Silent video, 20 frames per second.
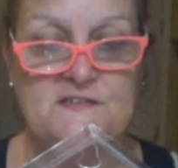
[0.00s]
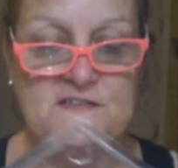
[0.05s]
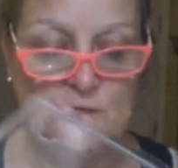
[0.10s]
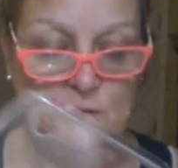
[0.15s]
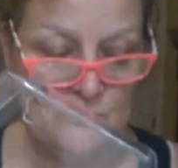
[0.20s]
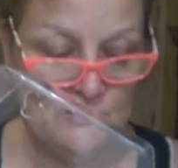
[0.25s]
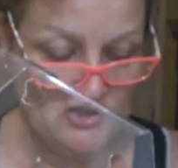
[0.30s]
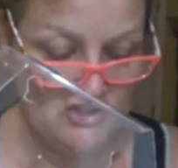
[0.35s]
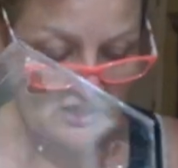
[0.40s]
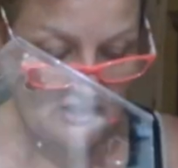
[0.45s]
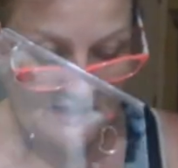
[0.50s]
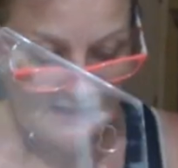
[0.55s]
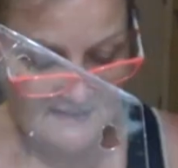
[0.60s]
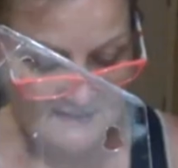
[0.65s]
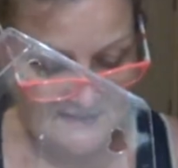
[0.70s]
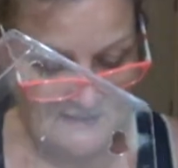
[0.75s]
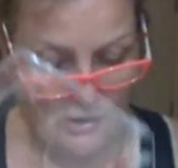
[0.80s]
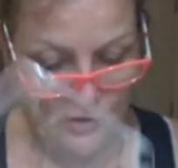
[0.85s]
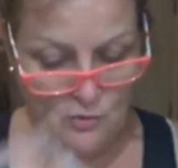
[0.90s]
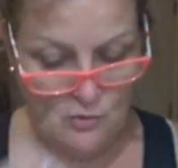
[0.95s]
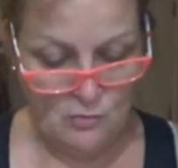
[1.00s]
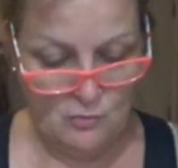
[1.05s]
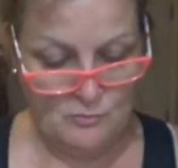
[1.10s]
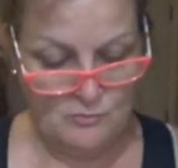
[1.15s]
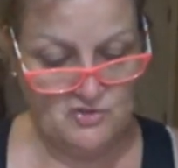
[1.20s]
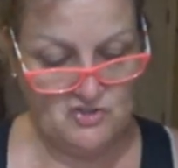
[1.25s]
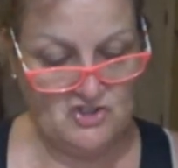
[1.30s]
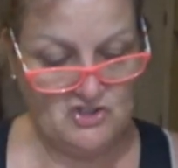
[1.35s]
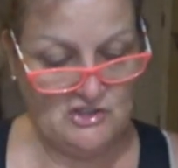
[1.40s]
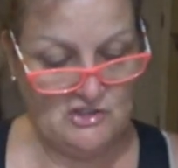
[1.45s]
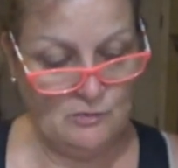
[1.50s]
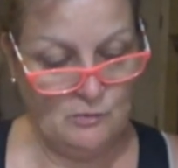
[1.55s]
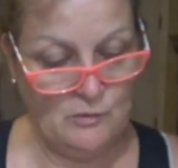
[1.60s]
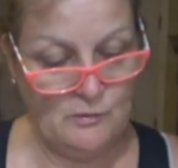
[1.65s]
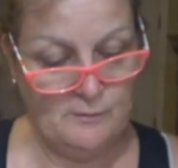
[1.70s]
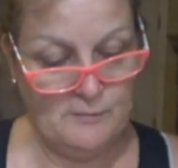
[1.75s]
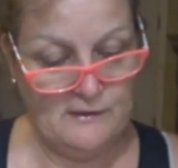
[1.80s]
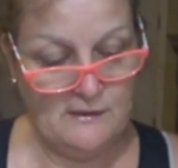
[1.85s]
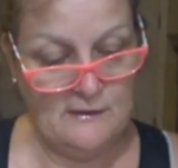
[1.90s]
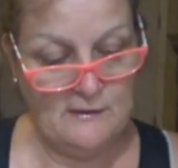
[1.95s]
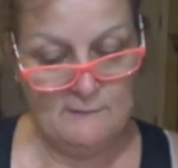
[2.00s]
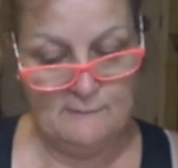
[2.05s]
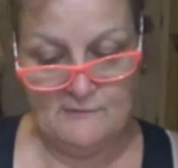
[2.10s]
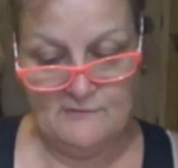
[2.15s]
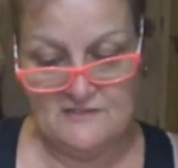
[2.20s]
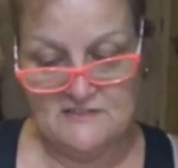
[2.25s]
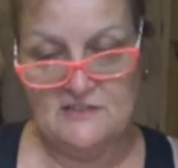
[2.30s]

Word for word: So when she gets home, she will be able